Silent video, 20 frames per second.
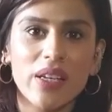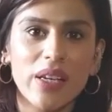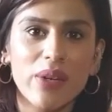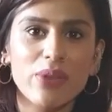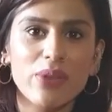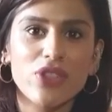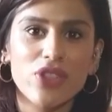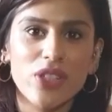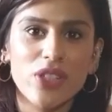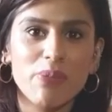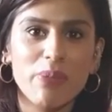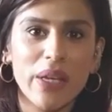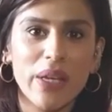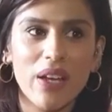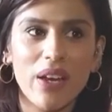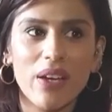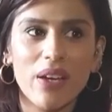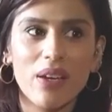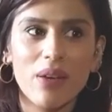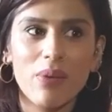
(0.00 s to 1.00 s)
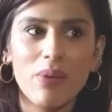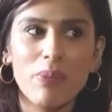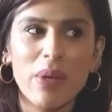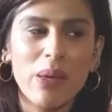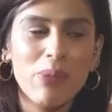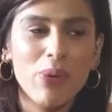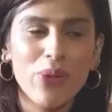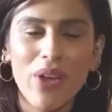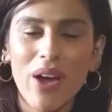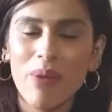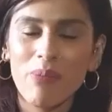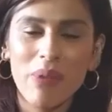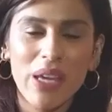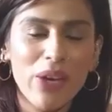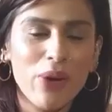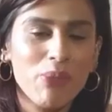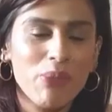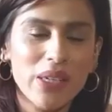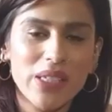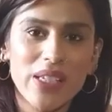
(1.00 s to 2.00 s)
Yeah. It would just be like people that I meet
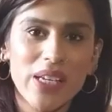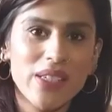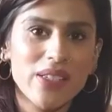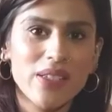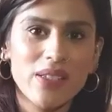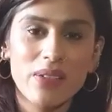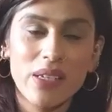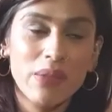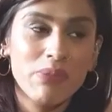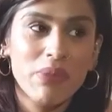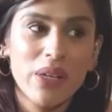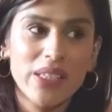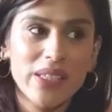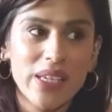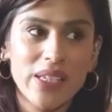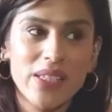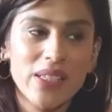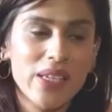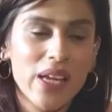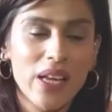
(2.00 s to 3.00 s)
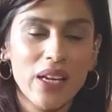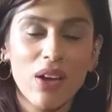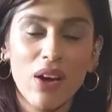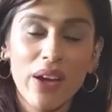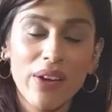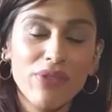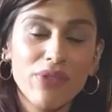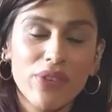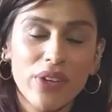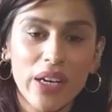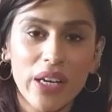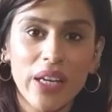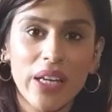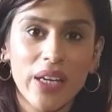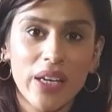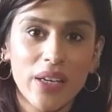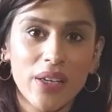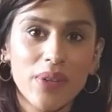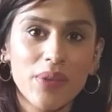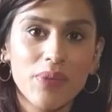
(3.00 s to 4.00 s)
on in my day-to-day life,
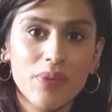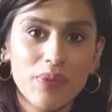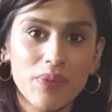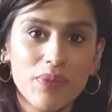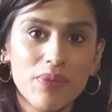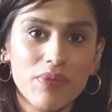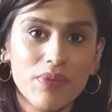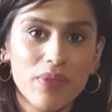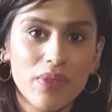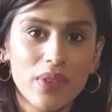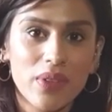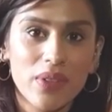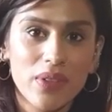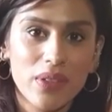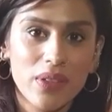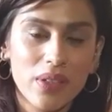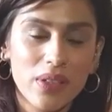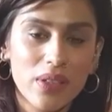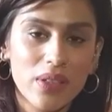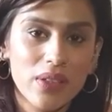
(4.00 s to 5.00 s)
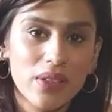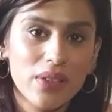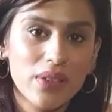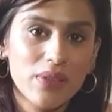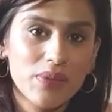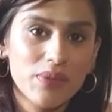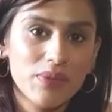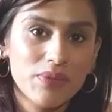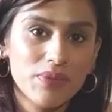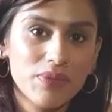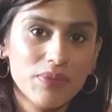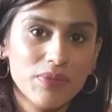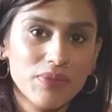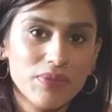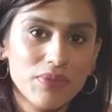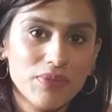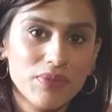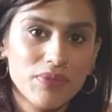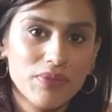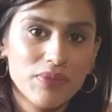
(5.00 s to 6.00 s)
really. MashaAllah, no, that's can
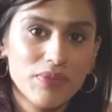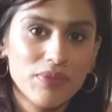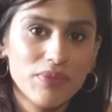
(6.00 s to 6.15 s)
resonate with that.